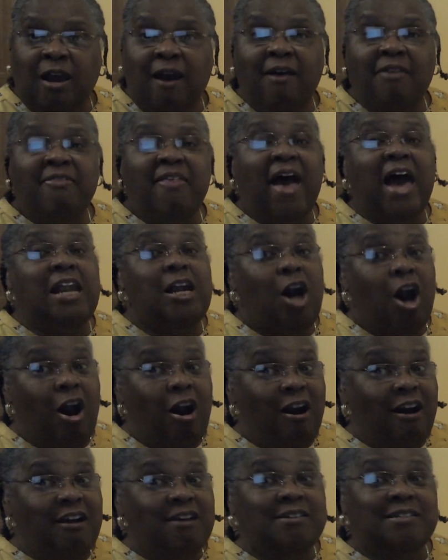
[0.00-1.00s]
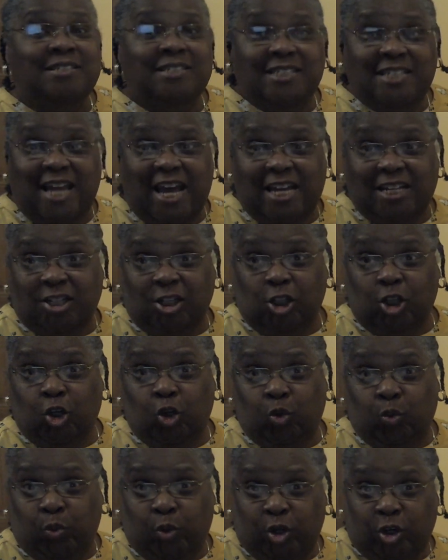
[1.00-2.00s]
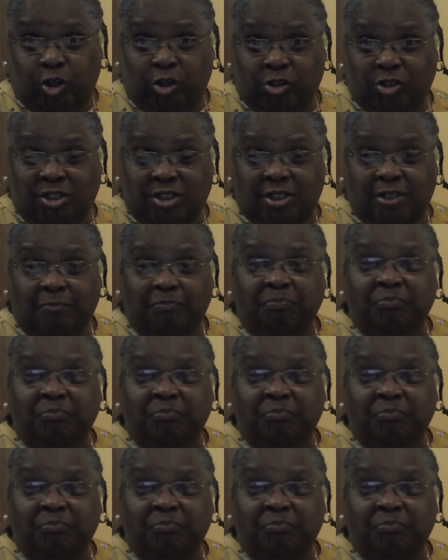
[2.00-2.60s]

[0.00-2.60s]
that are standalone words.